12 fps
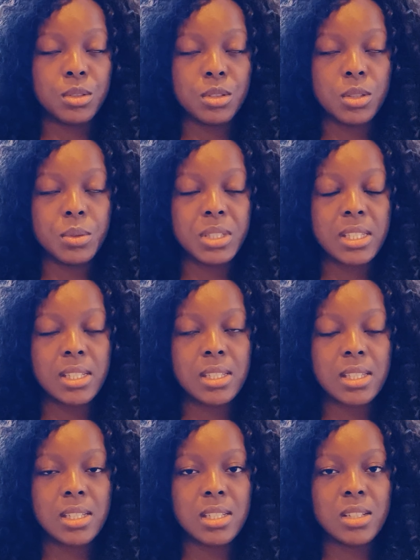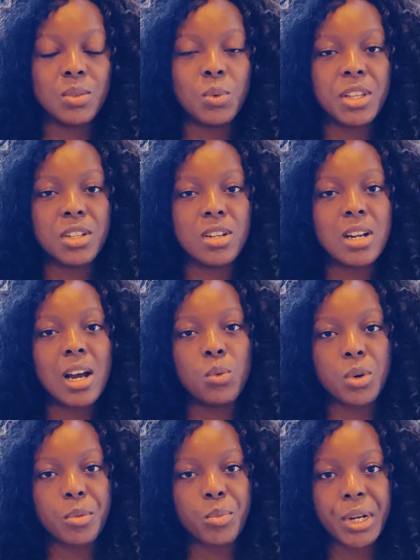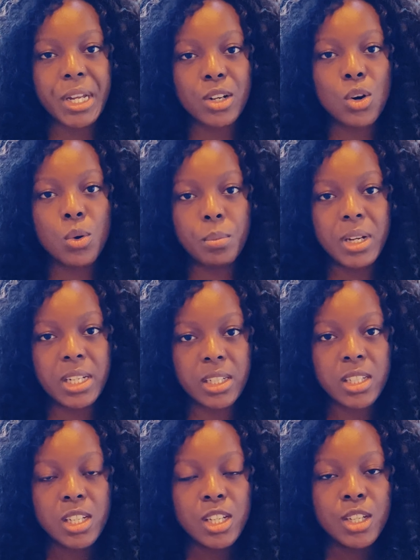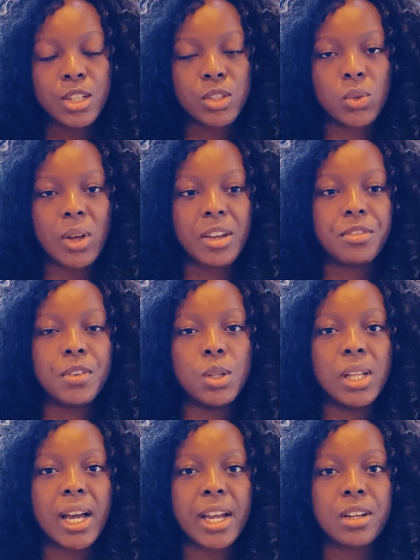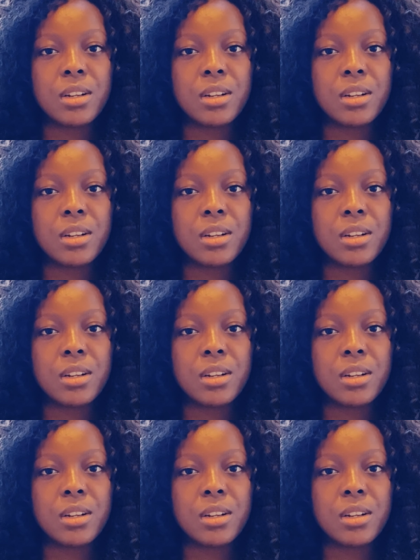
You know, it's it's in whether or not we're bringing home money. So I feel like